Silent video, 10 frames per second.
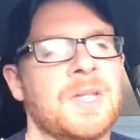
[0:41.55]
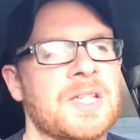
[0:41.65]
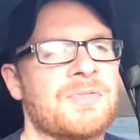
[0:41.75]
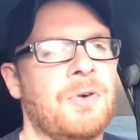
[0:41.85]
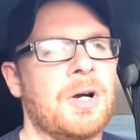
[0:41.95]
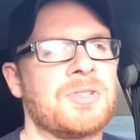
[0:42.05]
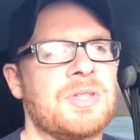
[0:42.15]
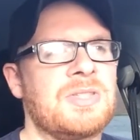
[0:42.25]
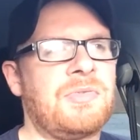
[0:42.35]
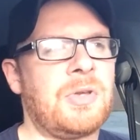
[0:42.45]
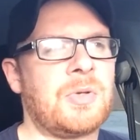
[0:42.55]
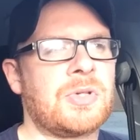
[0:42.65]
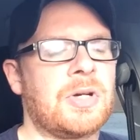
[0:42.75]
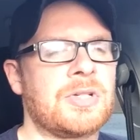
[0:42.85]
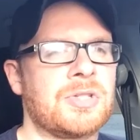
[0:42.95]
as far as these
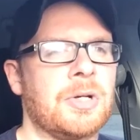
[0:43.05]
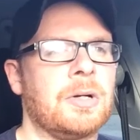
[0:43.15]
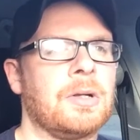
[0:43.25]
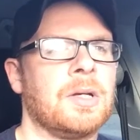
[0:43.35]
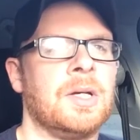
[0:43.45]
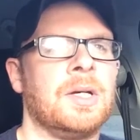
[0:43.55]
videos are concerned.